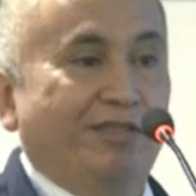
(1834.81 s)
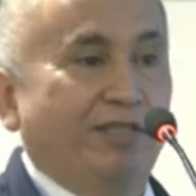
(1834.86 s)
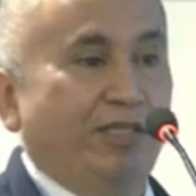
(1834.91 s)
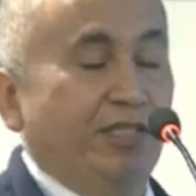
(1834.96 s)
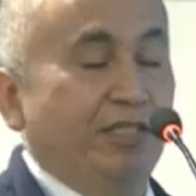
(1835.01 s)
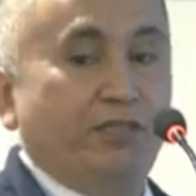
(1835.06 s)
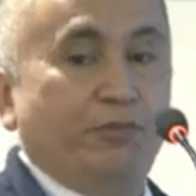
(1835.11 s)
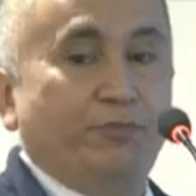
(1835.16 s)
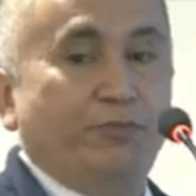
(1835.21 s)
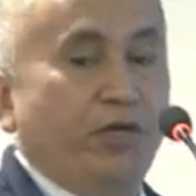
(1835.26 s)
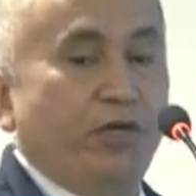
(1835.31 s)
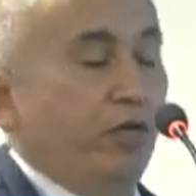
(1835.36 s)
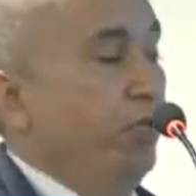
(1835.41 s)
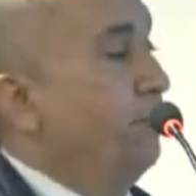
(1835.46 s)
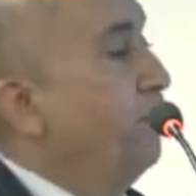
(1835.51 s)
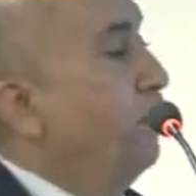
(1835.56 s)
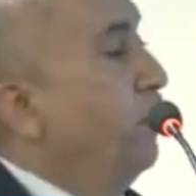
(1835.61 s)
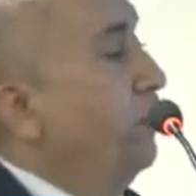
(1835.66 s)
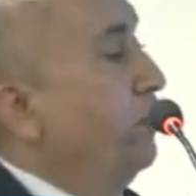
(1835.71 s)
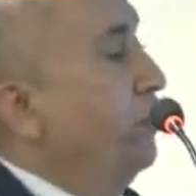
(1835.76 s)
It's very
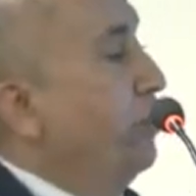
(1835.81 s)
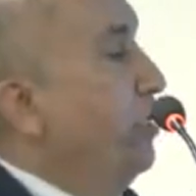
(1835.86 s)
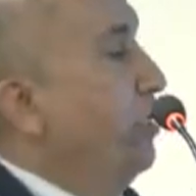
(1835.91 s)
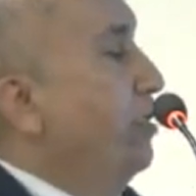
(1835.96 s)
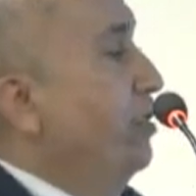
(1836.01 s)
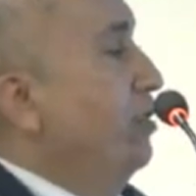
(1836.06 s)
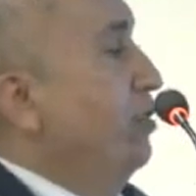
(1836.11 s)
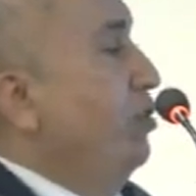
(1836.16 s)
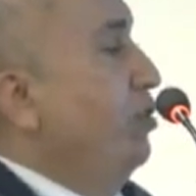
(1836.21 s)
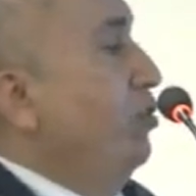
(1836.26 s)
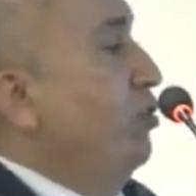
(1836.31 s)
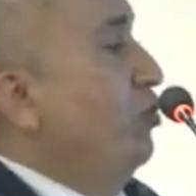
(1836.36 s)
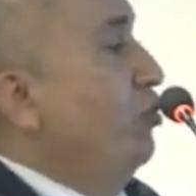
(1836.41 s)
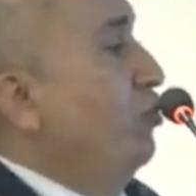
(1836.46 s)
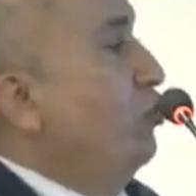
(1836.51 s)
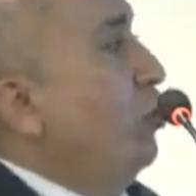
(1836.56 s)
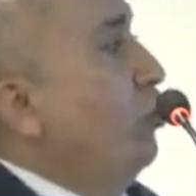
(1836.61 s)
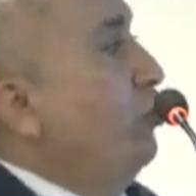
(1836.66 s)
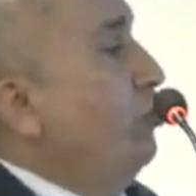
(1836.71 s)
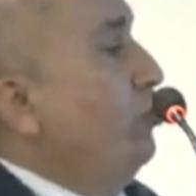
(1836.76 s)
important.
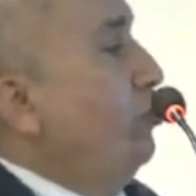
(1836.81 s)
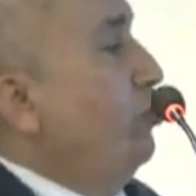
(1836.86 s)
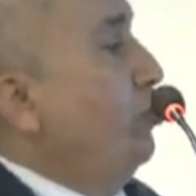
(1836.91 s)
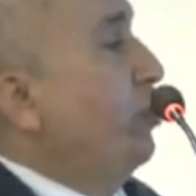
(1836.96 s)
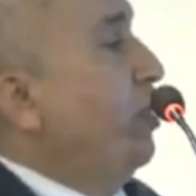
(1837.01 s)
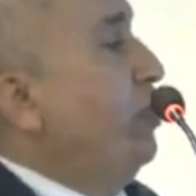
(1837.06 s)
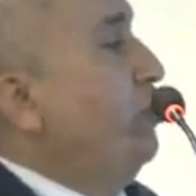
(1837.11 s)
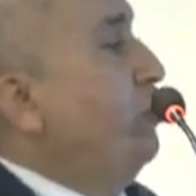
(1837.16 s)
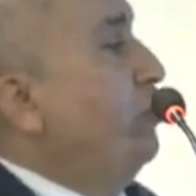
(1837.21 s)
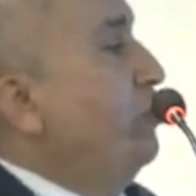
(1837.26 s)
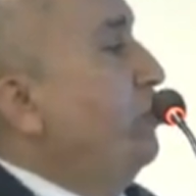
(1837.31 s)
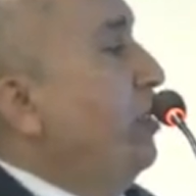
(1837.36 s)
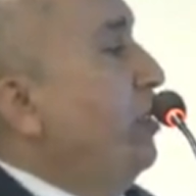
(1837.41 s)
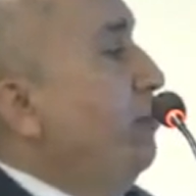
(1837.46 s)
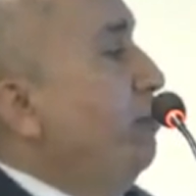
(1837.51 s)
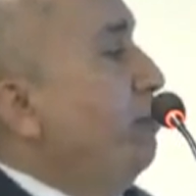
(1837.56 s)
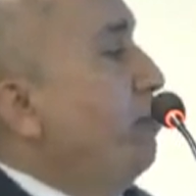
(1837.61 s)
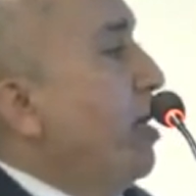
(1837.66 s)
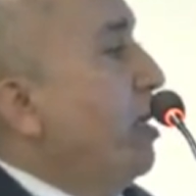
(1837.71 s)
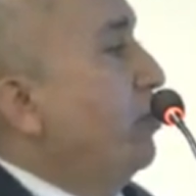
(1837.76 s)
So to reduce the
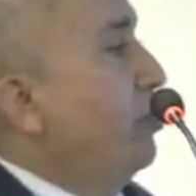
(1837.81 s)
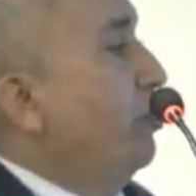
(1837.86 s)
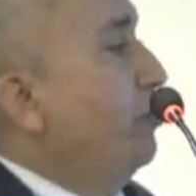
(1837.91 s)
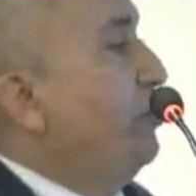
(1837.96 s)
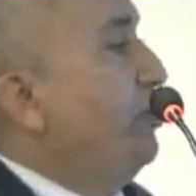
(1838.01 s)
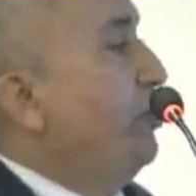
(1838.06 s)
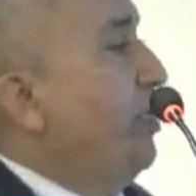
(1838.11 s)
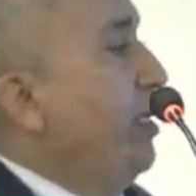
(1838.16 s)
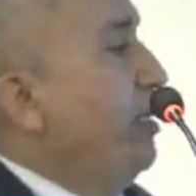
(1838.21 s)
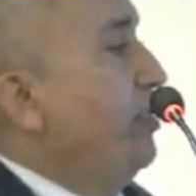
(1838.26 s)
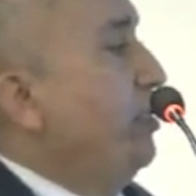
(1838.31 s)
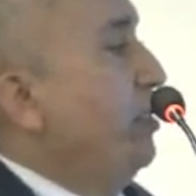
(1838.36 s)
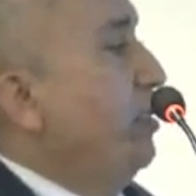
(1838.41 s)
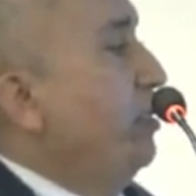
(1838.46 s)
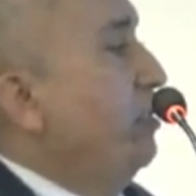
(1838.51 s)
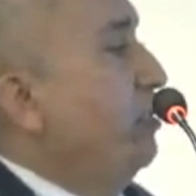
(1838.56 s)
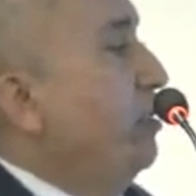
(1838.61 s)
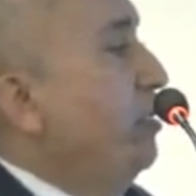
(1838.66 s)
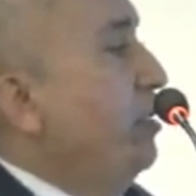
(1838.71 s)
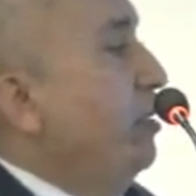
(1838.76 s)
impact of
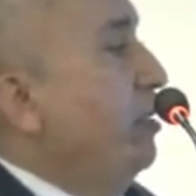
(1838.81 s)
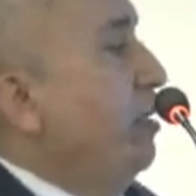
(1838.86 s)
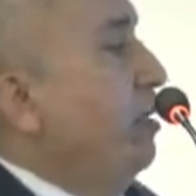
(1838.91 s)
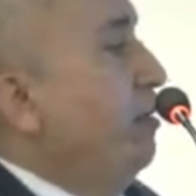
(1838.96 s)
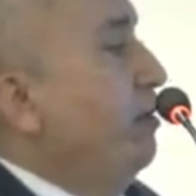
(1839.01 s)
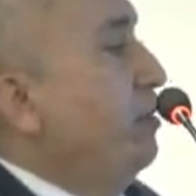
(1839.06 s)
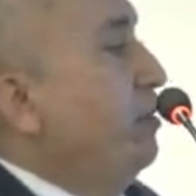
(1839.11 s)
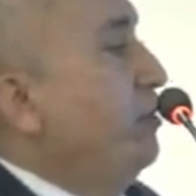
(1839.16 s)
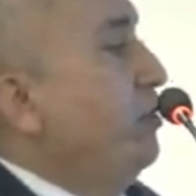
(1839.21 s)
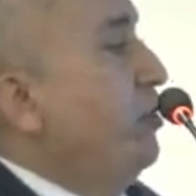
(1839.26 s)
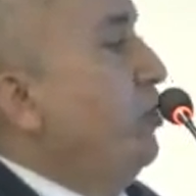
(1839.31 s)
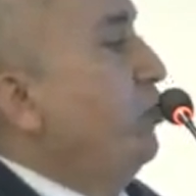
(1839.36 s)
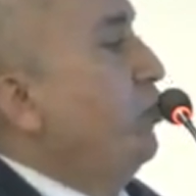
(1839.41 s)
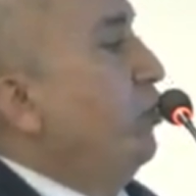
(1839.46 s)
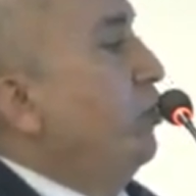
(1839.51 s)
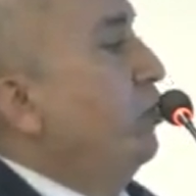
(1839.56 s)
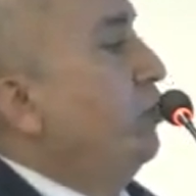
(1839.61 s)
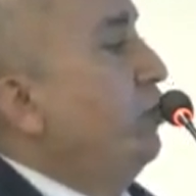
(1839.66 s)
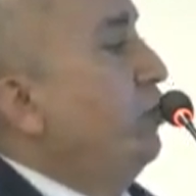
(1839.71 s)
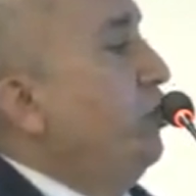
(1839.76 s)
changing
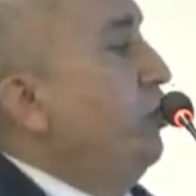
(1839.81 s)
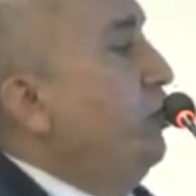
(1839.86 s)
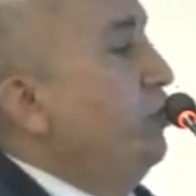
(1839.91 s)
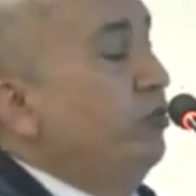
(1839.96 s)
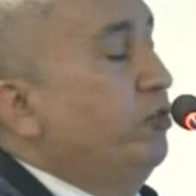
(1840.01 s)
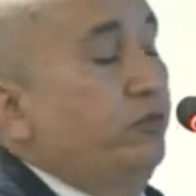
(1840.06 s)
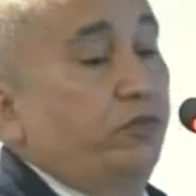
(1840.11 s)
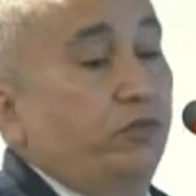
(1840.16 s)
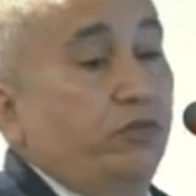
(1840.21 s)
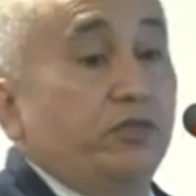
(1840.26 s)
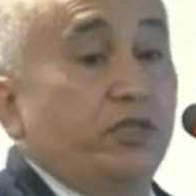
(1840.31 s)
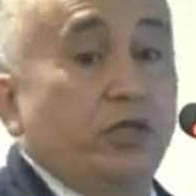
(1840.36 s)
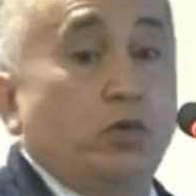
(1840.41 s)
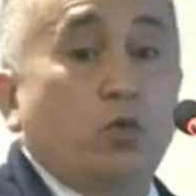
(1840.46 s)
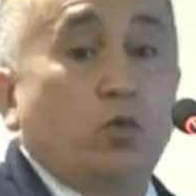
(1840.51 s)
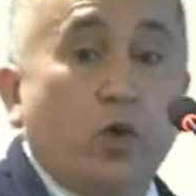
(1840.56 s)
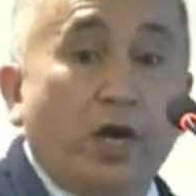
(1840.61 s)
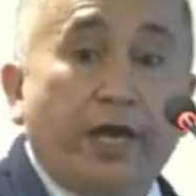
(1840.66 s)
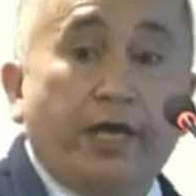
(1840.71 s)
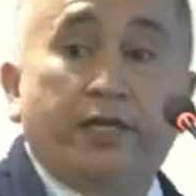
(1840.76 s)
CO2 conditions
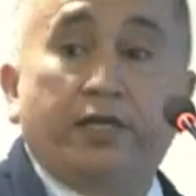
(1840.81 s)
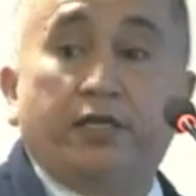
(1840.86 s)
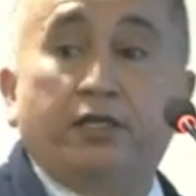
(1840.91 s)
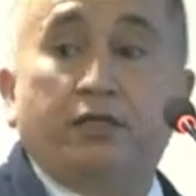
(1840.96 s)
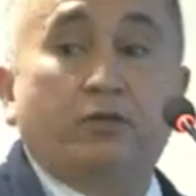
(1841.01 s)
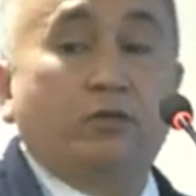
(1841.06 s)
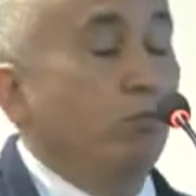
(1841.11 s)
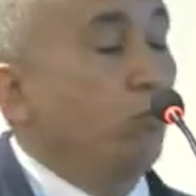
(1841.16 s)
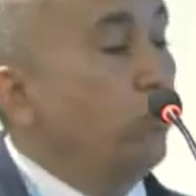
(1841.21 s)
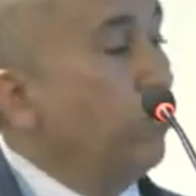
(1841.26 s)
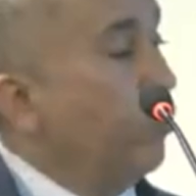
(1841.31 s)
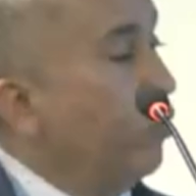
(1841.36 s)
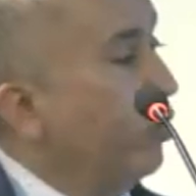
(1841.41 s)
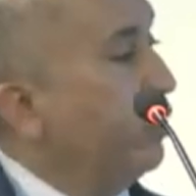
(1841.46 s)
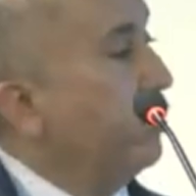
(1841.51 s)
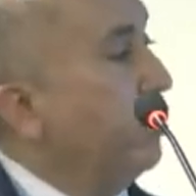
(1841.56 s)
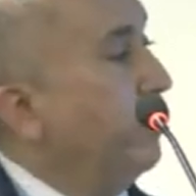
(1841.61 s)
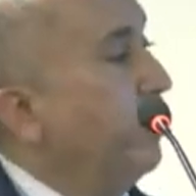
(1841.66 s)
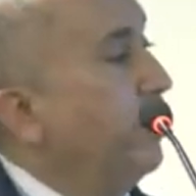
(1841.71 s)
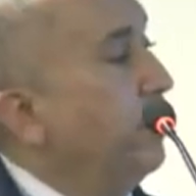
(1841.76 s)
require
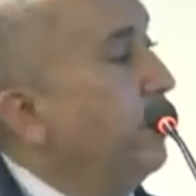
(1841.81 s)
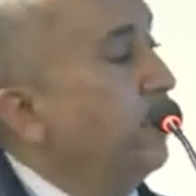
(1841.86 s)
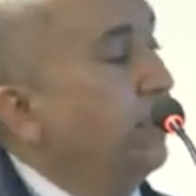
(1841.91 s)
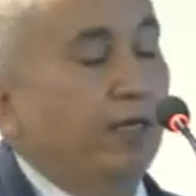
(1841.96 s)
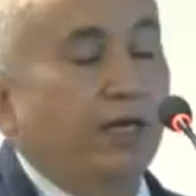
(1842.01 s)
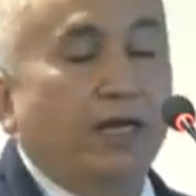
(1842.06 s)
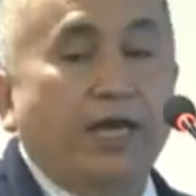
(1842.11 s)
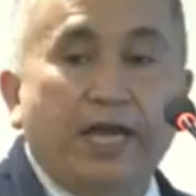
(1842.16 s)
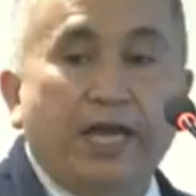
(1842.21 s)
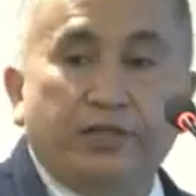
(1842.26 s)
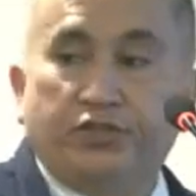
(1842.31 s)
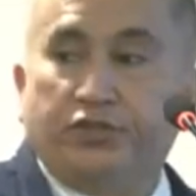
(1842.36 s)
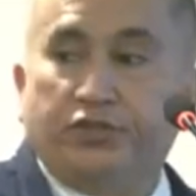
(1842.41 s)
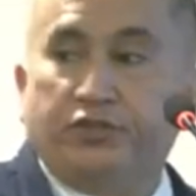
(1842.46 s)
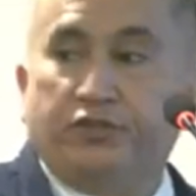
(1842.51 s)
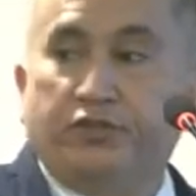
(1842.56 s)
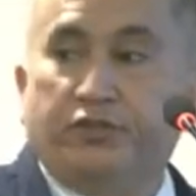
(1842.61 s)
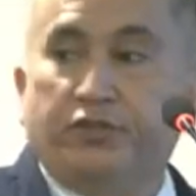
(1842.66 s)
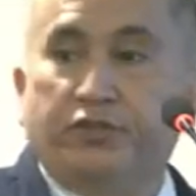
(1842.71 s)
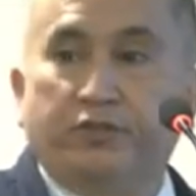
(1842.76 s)
multiple
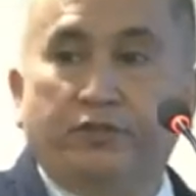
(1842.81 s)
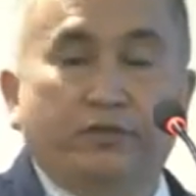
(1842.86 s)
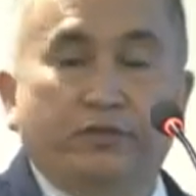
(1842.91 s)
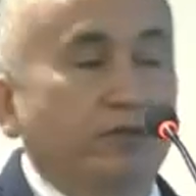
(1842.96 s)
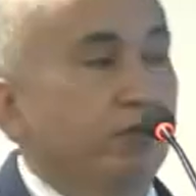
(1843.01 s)
actions.